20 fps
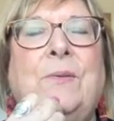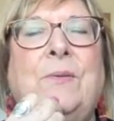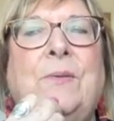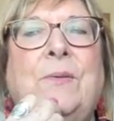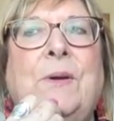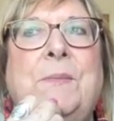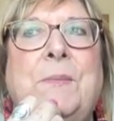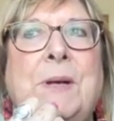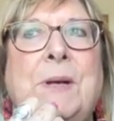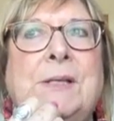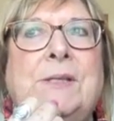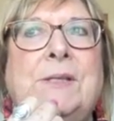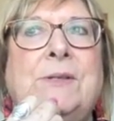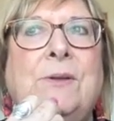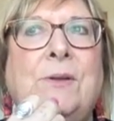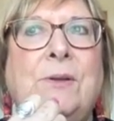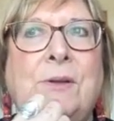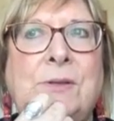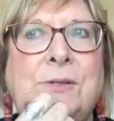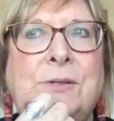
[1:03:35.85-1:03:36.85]
We must
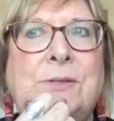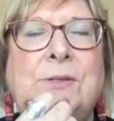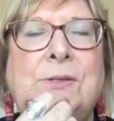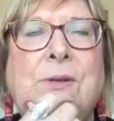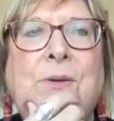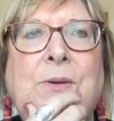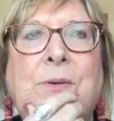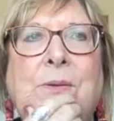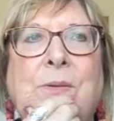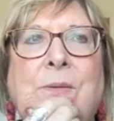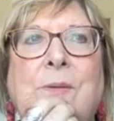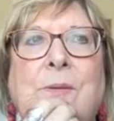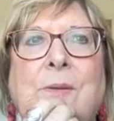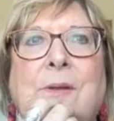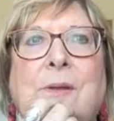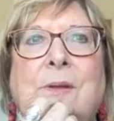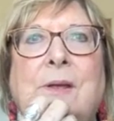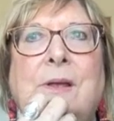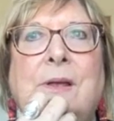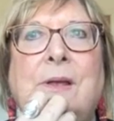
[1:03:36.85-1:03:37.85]
also
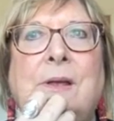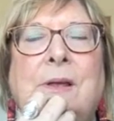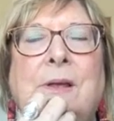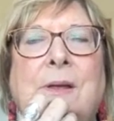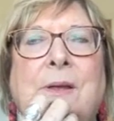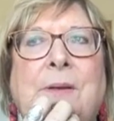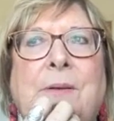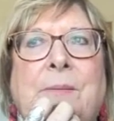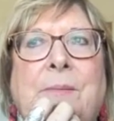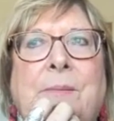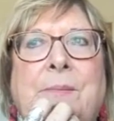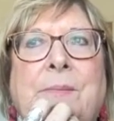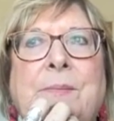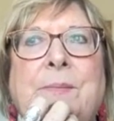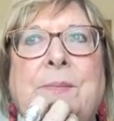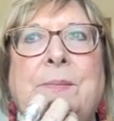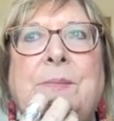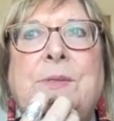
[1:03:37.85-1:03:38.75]
um,